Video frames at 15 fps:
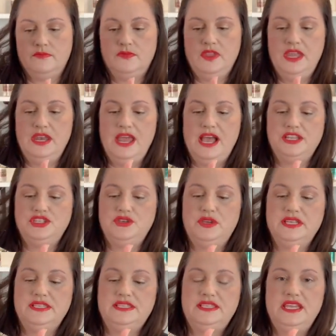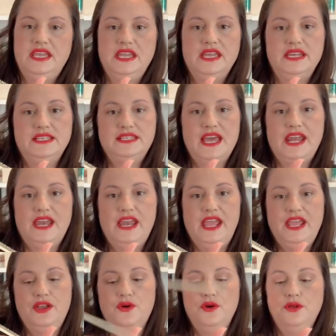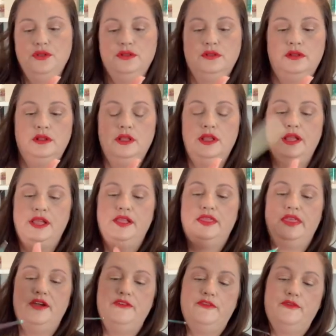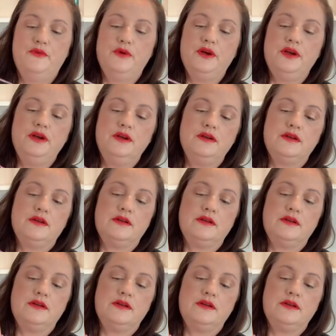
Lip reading: and as you can see, it is at an angle. Therefore,